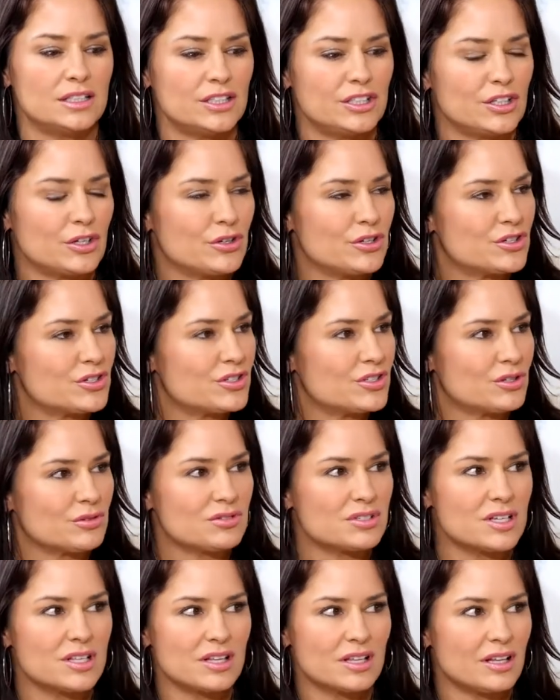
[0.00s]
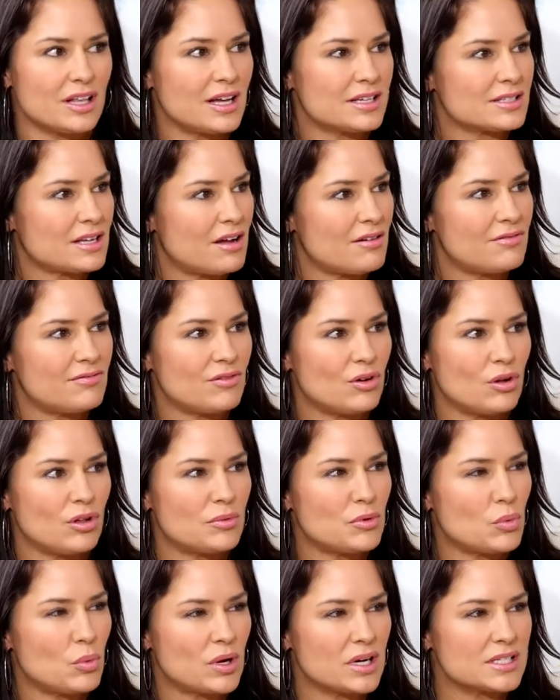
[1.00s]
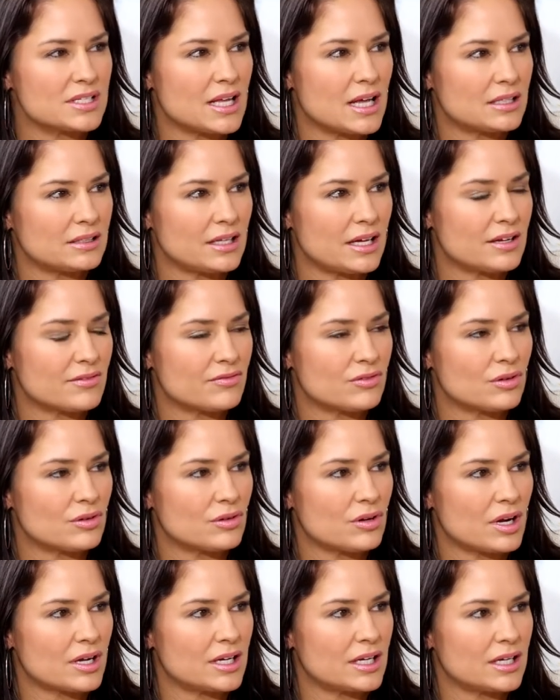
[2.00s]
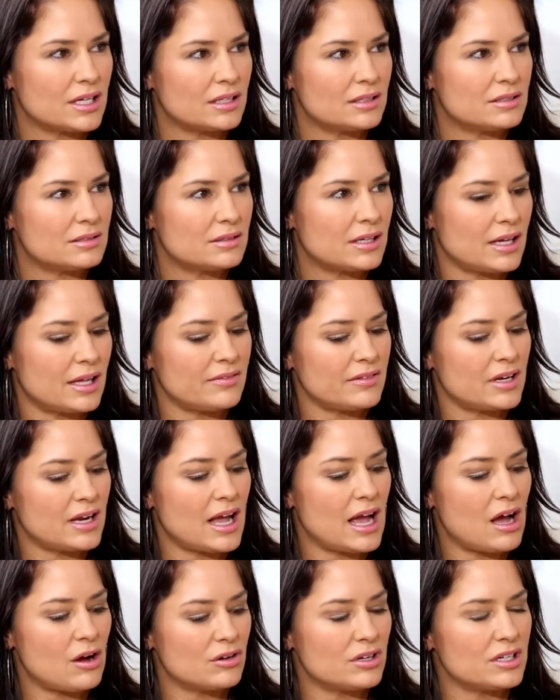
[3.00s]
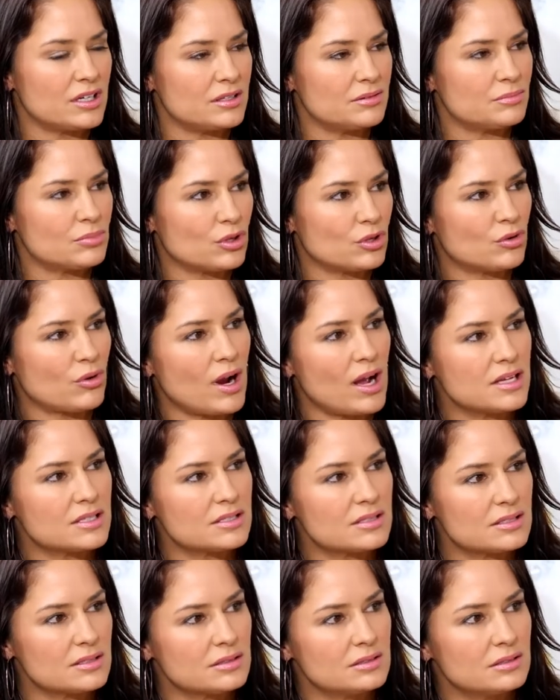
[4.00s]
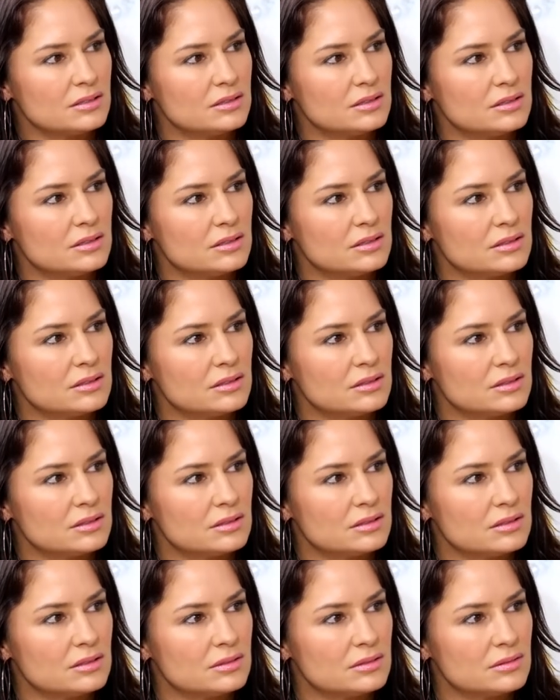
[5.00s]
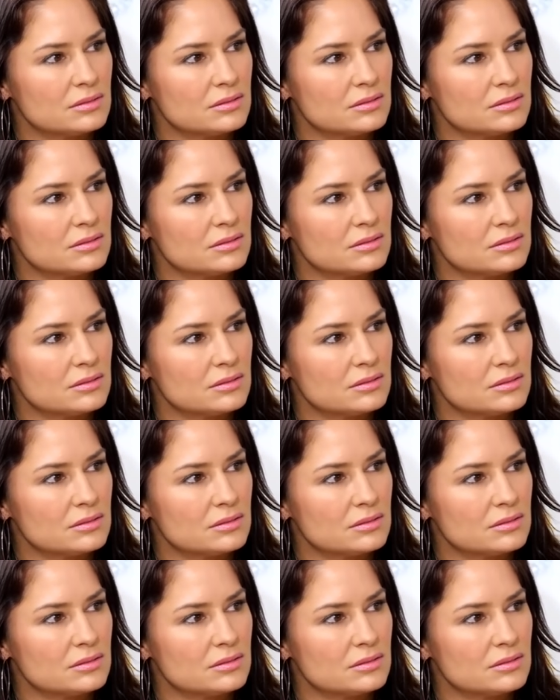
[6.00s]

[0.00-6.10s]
you know, you just don't see the glass half full. I mean, what is that like for a kid? Like, and then how yeah. did it progress? Yeah. Um, so it was